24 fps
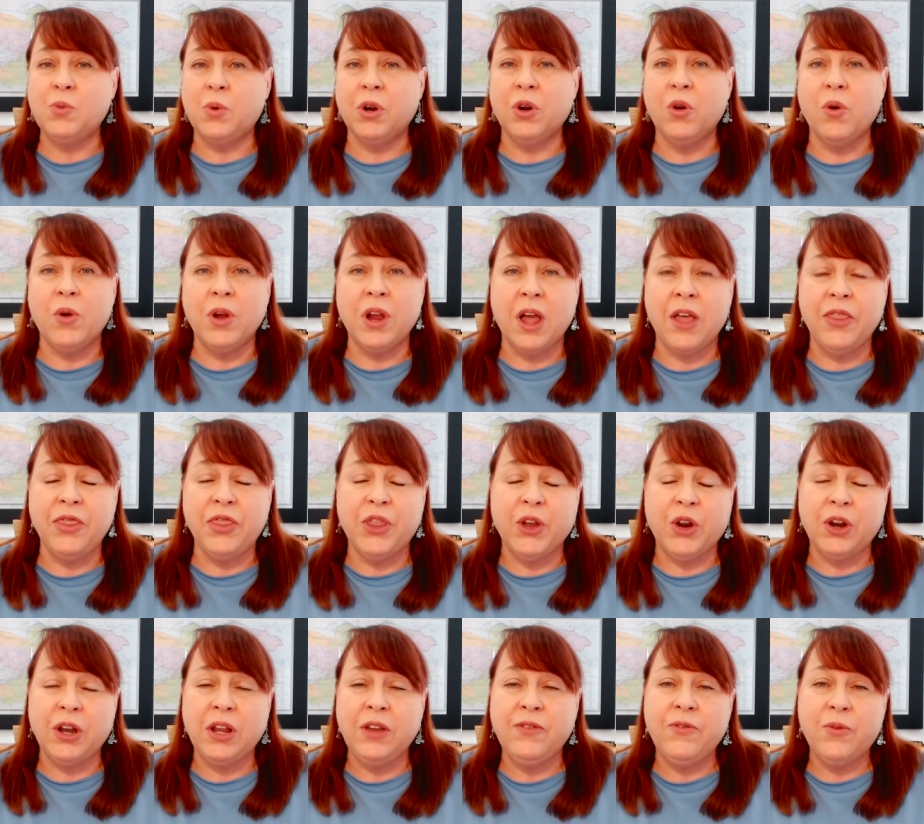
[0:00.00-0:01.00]
We're going on
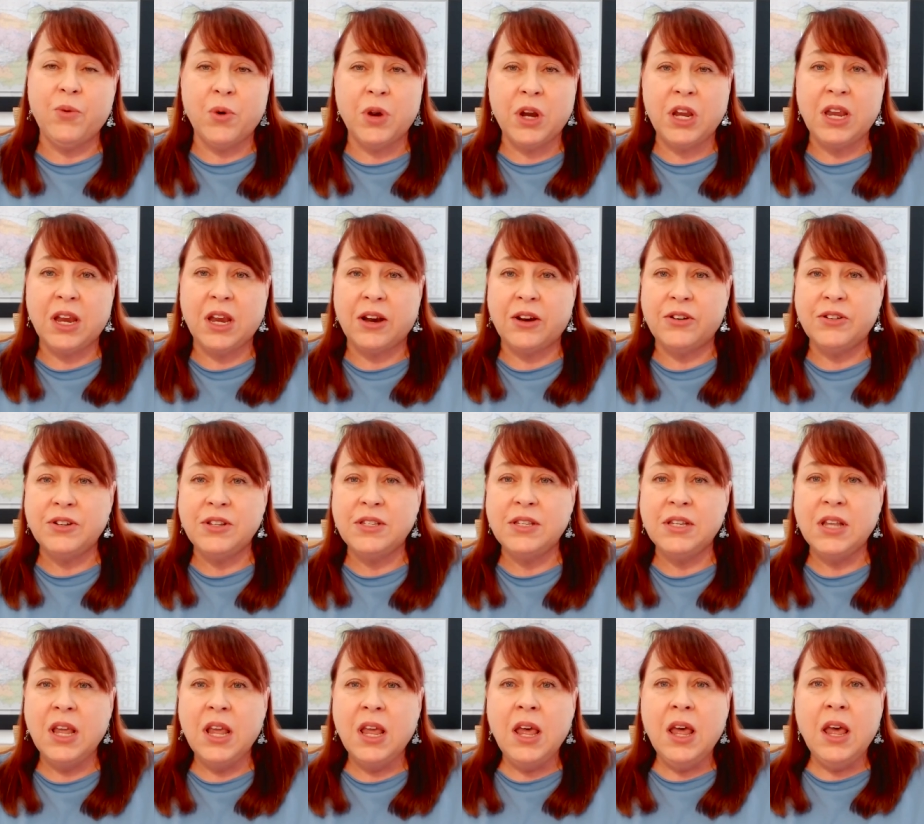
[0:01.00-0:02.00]
thirty-four years.